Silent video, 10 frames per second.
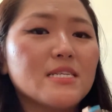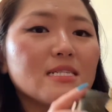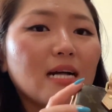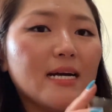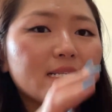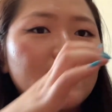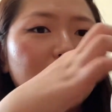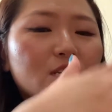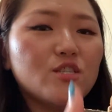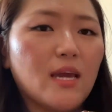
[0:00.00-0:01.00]
a
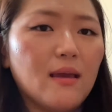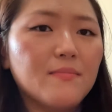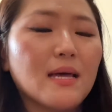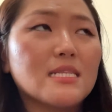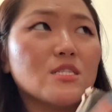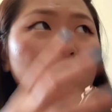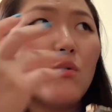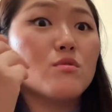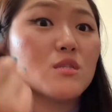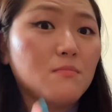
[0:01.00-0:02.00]
classic shape that's
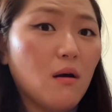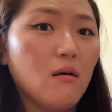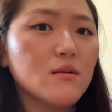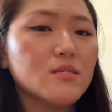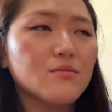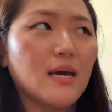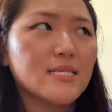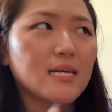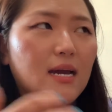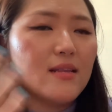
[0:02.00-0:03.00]
so small, so that's
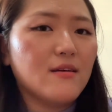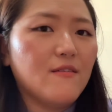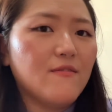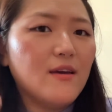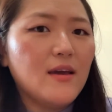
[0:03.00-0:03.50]
kind of